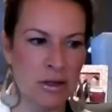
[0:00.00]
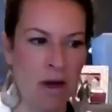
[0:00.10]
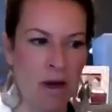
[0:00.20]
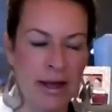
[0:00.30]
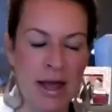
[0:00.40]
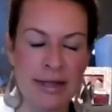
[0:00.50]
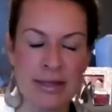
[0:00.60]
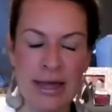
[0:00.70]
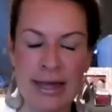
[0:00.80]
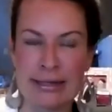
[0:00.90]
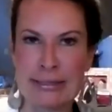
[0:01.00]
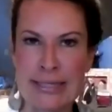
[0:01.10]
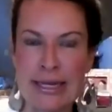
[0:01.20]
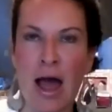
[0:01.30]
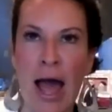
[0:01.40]
know, I
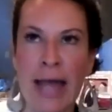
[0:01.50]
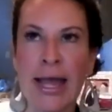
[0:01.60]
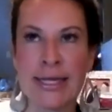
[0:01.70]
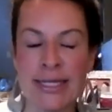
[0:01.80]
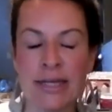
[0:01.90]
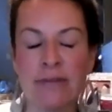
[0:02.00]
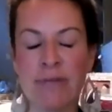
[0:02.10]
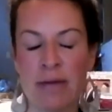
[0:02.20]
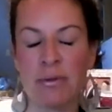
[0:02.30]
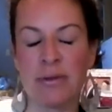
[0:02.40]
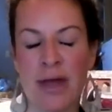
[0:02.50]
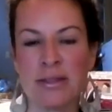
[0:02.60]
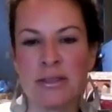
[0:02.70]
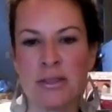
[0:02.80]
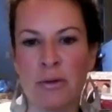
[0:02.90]
identify with
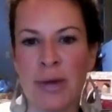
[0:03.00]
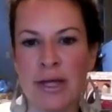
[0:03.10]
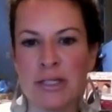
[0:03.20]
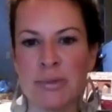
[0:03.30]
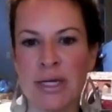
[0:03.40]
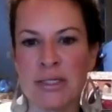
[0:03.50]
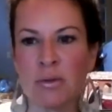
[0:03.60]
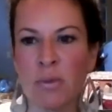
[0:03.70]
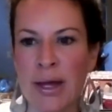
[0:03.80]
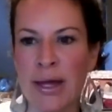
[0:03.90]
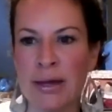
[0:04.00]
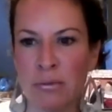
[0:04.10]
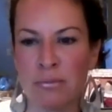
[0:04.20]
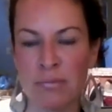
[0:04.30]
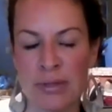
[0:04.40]
that so much because it
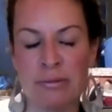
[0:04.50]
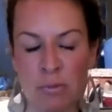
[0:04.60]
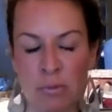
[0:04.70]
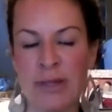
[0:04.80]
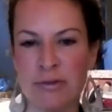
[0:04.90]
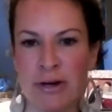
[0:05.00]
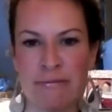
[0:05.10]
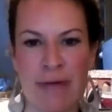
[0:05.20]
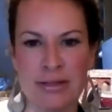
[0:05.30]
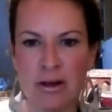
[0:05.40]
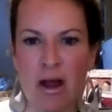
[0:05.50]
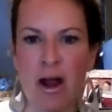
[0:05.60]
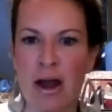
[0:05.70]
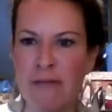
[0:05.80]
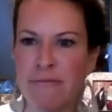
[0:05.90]
was very fast. And
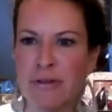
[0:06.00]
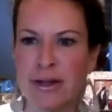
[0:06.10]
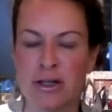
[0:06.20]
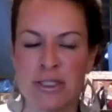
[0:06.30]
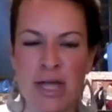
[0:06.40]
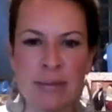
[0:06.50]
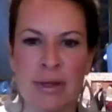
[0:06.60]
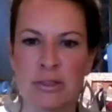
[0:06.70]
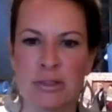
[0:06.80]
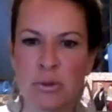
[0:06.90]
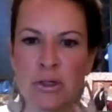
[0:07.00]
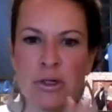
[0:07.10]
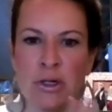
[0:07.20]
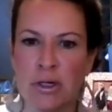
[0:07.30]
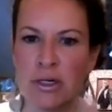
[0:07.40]
I feel like our timelines were
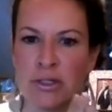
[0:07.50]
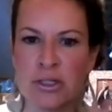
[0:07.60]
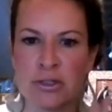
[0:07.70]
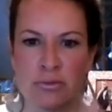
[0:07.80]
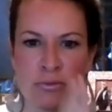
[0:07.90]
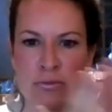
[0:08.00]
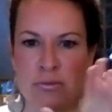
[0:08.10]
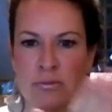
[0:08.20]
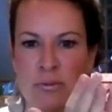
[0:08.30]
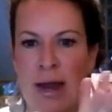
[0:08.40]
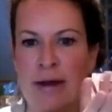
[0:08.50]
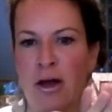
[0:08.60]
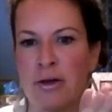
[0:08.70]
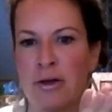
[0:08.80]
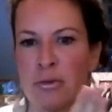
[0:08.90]
just right
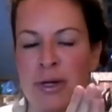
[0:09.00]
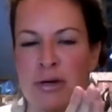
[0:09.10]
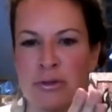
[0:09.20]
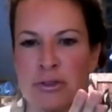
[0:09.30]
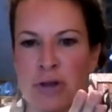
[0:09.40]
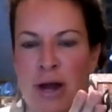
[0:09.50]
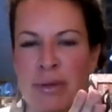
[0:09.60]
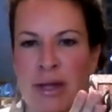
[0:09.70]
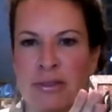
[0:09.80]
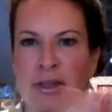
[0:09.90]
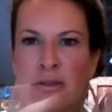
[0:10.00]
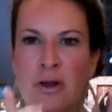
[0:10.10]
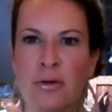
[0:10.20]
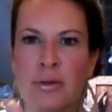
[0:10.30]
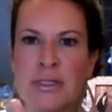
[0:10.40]
on the way you were describing. I think
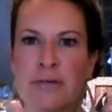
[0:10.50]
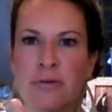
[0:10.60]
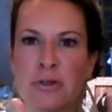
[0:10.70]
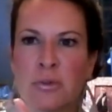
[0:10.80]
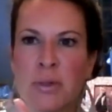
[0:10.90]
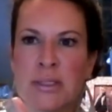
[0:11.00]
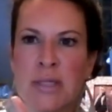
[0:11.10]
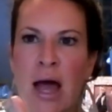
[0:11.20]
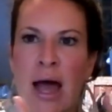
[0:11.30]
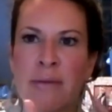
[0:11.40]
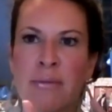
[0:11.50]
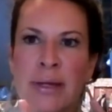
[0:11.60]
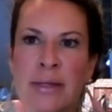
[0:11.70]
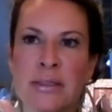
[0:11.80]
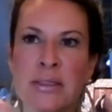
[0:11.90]
the only difference was I
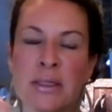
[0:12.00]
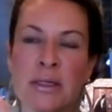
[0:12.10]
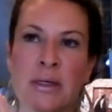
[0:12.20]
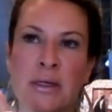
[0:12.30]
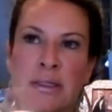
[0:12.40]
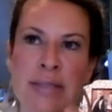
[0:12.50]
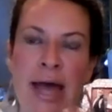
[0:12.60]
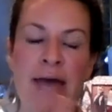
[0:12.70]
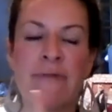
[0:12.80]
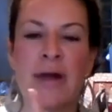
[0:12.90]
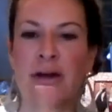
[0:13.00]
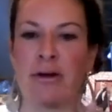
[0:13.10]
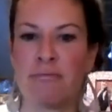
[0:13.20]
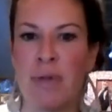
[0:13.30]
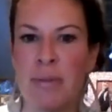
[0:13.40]
went sapphire
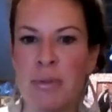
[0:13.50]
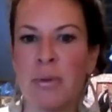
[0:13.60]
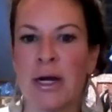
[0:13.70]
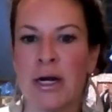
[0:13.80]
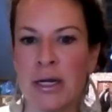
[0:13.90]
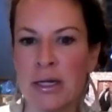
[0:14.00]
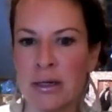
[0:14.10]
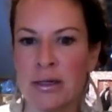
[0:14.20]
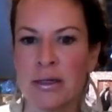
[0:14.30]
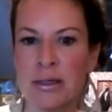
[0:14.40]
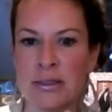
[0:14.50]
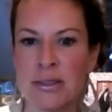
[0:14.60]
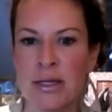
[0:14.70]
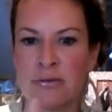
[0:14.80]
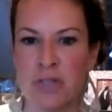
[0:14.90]
in February
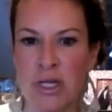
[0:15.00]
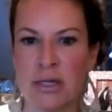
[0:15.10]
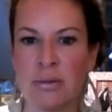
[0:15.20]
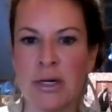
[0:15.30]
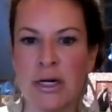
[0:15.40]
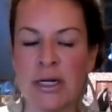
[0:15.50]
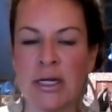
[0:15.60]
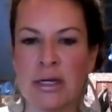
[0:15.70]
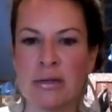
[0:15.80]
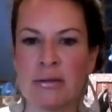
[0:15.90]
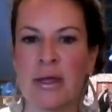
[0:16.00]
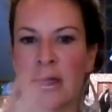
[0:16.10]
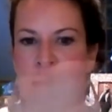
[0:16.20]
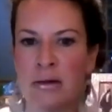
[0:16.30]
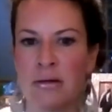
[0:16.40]
instead of January. And
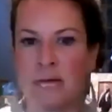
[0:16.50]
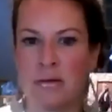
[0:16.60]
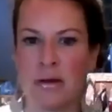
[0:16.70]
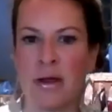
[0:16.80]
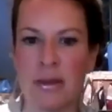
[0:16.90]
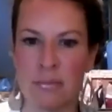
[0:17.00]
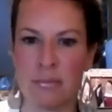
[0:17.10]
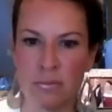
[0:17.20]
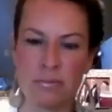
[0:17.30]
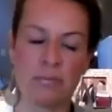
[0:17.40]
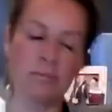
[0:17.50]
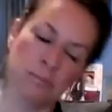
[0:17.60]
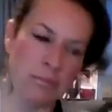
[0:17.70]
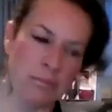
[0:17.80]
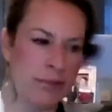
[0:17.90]
then,
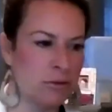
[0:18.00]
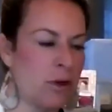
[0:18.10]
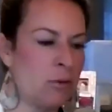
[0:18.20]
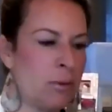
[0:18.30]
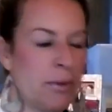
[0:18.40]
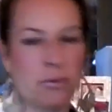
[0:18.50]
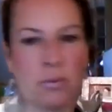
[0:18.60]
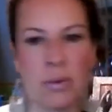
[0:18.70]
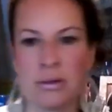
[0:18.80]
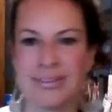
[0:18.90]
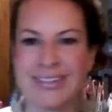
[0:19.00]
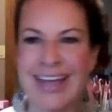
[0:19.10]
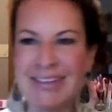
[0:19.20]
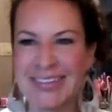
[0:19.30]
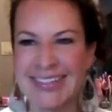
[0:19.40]
as you know, we both went
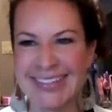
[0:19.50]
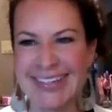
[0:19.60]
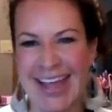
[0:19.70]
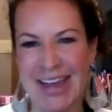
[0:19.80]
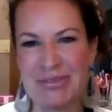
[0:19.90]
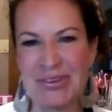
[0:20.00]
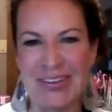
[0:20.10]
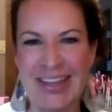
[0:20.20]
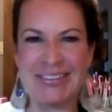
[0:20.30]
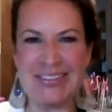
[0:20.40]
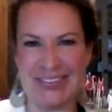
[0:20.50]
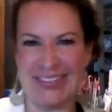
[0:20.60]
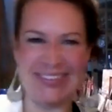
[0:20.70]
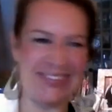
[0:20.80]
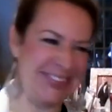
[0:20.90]
diamond in April, and that was
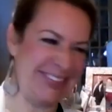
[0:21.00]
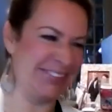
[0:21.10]
really cool. So,